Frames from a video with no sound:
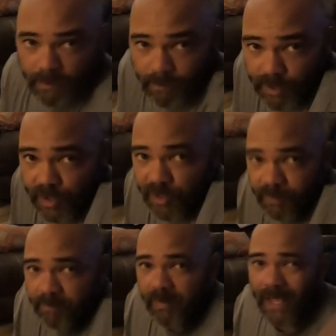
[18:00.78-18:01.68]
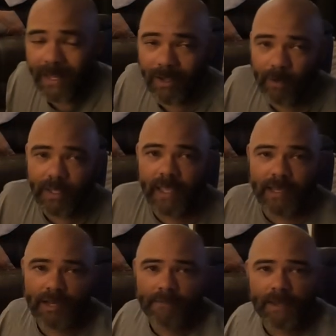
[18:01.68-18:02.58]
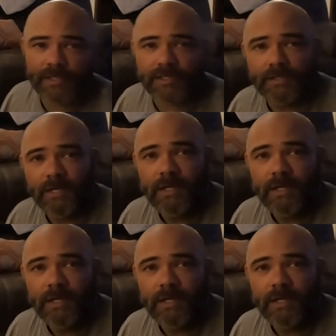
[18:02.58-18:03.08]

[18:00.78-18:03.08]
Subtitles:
which is okay anyways.